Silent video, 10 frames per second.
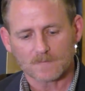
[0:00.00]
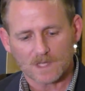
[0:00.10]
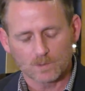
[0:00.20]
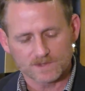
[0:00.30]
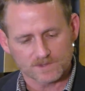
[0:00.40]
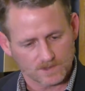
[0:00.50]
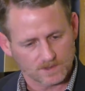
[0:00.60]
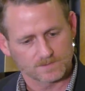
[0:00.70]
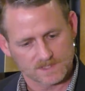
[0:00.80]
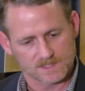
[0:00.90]
went
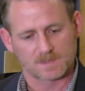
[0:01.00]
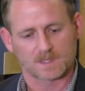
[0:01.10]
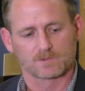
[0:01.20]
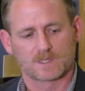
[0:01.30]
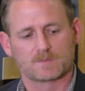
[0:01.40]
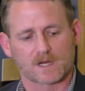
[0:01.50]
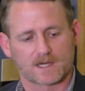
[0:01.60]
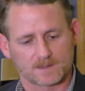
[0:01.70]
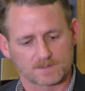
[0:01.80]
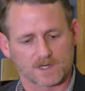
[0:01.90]
through this big
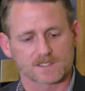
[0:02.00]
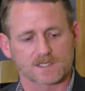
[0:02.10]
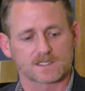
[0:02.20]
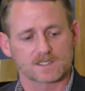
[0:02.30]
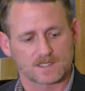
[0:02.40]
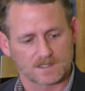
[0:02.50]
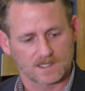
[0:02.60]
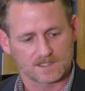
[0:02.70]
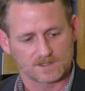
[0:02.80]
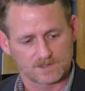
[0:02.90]
rebranding process
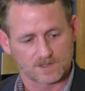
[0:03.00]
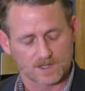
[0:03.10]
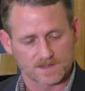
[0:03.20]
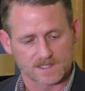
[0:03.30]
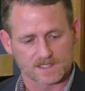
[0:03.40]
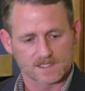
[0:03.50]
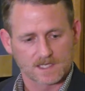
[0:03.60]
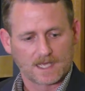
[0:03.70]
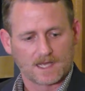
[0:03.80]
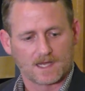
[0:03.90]
and you did all this,
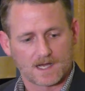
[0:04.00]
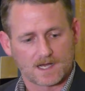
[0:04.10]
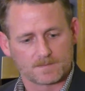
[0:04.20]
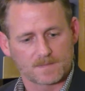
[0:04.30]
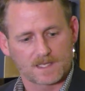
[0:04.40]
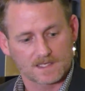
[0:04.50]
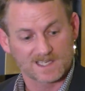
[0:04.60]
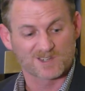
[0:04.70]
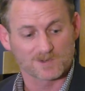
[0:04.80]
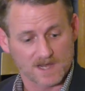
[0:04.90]

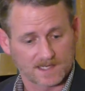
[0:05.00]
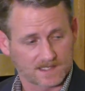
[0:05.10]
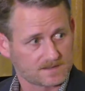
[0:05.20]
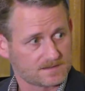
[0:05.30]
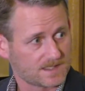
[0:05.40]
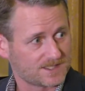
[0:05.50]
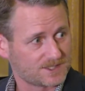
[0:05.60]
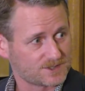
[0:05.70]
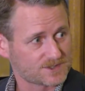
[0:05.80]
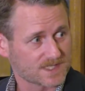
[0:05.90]
it created a
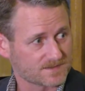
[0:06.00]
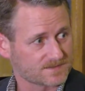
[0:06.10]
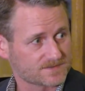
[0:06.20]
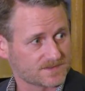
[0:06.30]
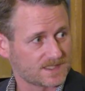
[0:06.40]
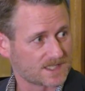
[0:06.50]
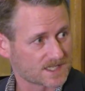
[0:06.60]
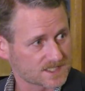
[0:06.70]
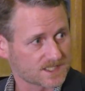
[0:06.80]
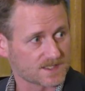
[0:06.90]
new set of
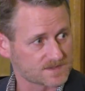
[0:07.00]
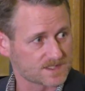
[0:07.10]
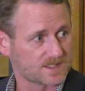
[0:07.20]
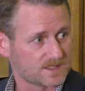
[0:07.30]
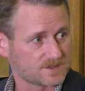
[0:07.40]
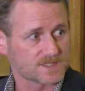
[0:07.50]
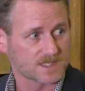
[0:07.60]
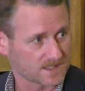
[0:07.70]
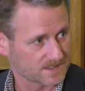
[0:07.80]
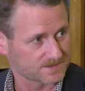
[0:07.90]
initiatives and a new
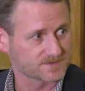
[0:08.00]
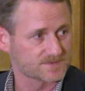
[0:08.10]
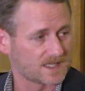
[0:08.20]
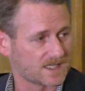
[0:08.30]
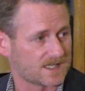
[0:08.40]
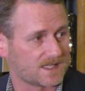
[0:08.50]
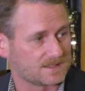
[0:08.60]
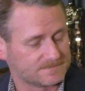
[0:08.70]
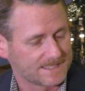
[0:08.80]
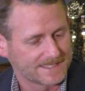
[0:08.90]
set of
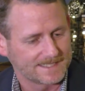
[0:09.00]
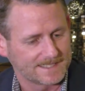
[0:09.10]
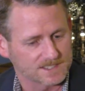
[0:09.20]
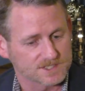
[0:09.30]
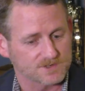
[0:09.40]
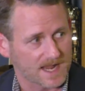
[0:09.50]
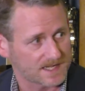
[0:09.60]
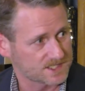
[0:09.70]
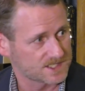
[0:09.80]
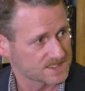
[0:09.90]

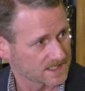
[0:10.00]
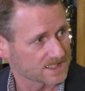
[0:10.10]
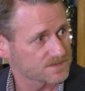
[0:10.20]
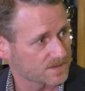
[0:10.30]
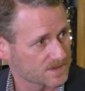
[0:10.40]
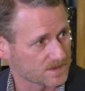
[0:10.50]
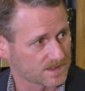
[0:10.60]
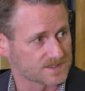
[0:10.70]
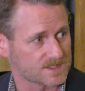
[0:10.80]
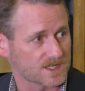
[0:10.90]
strategies, I guess, for the
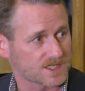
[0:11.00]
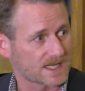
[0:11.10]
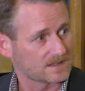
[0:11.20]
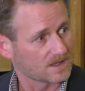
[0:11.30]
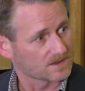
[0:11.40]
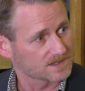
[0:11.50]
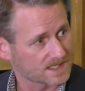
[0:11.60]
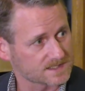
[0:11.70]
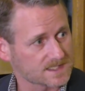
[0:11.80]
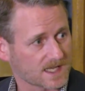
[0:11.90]
organization. How long did
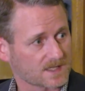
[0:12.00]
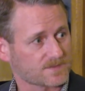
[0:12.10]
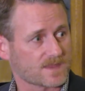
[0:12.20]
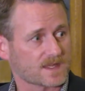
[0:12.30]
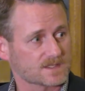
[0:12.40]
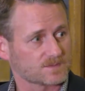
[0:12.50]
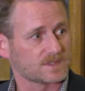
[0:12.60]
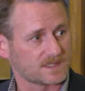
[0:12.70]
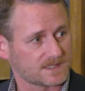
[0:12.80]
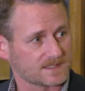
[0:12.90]
it take for that to
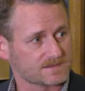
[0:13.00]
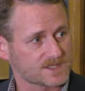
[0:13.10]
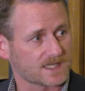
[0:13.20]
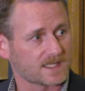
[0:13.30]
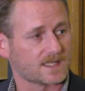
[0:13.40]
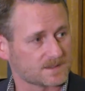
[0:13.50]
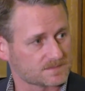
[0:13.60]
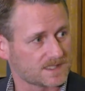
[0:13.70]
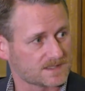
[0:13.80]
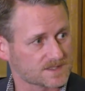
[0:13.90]
really set in
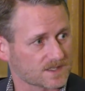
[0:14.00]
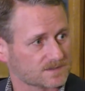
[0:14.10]
and start?